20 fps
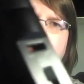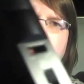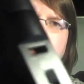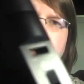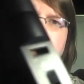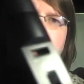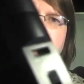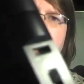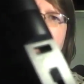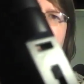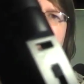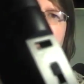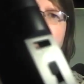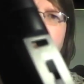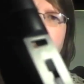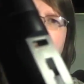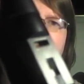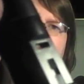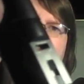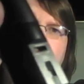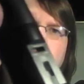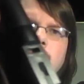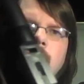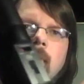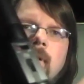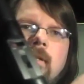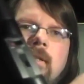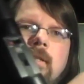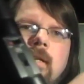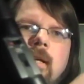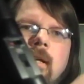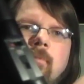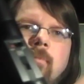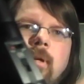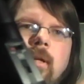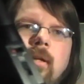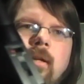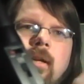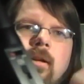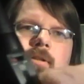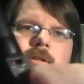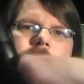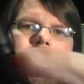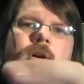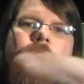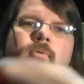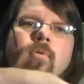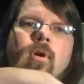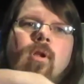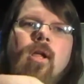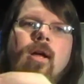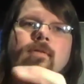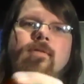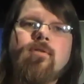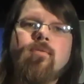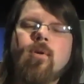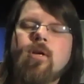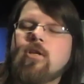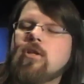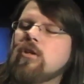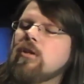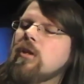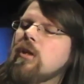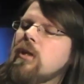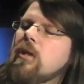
I can't really see it, but there's a low roll-off switch,